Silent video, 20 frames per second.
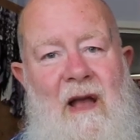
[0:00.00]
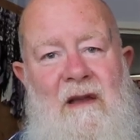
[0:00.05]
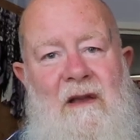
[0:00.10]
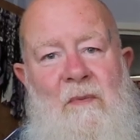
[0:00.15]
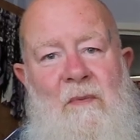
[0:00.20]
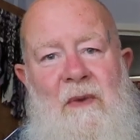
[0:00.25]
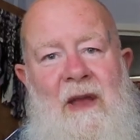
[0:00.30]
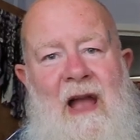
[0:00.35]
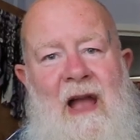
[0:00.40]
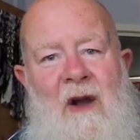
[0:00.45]

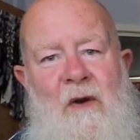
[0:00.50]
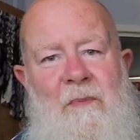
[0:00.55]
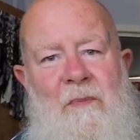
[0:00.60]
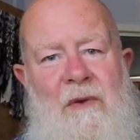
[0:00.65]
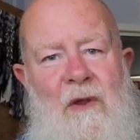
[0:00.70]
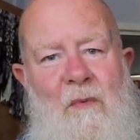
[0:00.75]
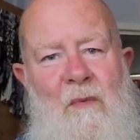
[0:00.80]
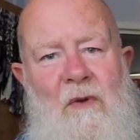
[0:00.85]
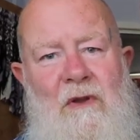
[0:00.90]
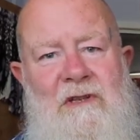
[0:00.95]
Can we
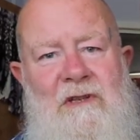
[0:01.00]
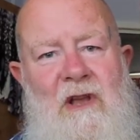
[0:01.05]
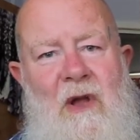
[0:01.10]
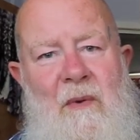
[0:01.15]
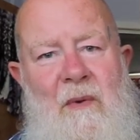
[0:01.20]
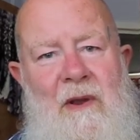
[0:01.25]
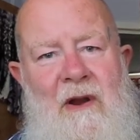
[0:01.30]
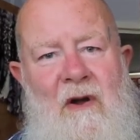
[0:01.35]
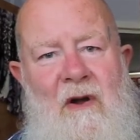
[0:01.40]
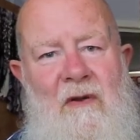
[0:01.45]
help you? What's
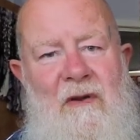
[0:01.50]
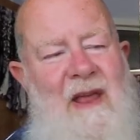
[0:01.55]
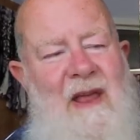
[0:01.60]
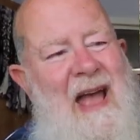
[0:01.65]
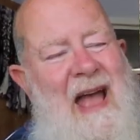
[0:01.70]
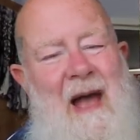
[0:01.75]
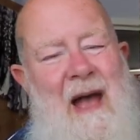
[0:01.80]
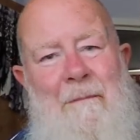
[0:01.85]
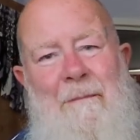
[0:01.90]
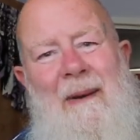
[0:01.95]
going on?
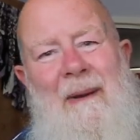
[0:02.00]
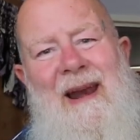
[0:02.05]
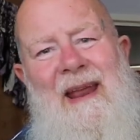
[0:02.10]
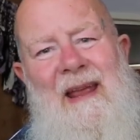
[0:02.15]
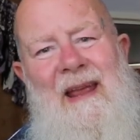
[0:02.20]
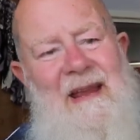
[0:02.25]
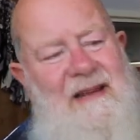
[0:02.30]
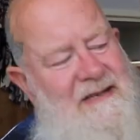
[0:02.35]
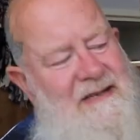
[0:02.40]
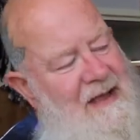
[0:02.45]
And
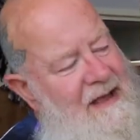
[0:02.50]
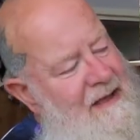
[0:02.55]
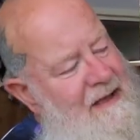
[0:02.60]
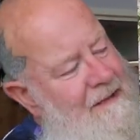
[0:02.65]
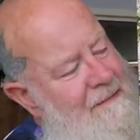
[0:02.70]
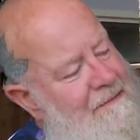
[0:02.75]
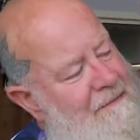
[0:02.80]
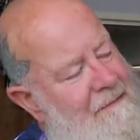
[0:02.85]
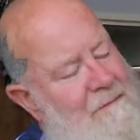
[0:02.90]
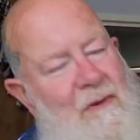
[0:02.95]
please
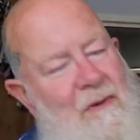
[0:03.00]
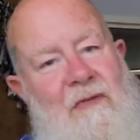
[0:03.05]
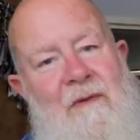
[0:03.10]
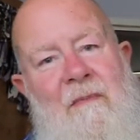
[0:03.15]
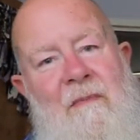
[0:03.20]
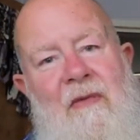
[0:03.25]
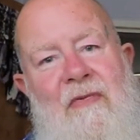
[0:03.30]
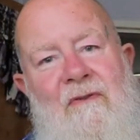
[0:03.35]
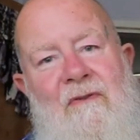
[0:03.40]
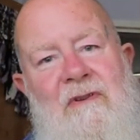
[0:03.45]
put The
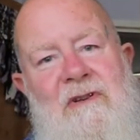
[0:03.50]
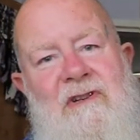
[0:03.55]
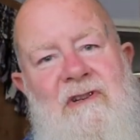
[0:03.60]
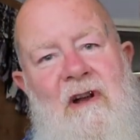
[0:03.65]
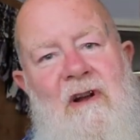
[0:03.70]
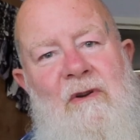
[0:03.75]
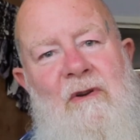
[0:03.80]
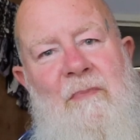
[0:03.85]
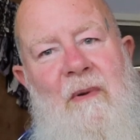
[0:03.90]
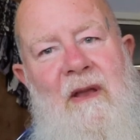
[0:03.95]
Mother and
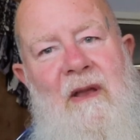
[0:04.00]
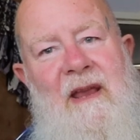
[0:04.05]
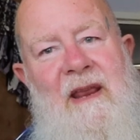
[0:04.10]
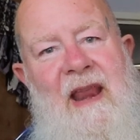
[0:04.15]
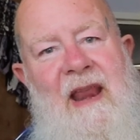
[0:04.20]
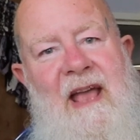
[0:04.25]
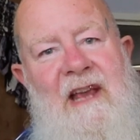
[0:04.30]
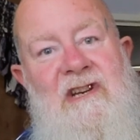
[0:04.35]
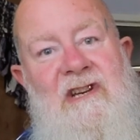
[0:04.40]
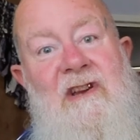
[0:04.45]
Child by
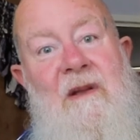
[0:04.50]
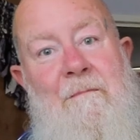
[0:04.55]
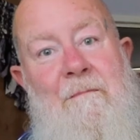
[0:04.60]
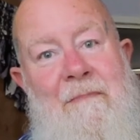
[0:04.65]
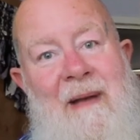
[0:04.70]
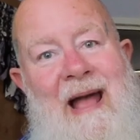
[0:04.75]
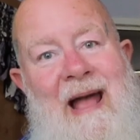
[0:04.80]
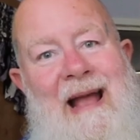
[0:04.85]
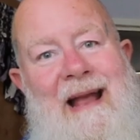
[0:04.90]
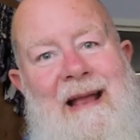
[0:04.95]
Ganesh
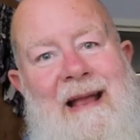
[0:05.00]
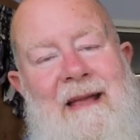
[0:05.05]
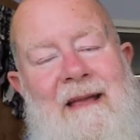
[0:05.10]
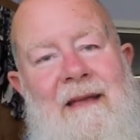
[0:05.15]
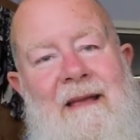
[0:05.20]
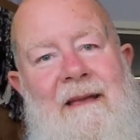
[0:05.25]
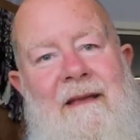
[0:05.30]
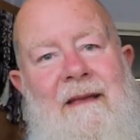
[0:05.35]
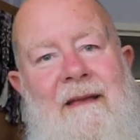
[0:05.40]
back.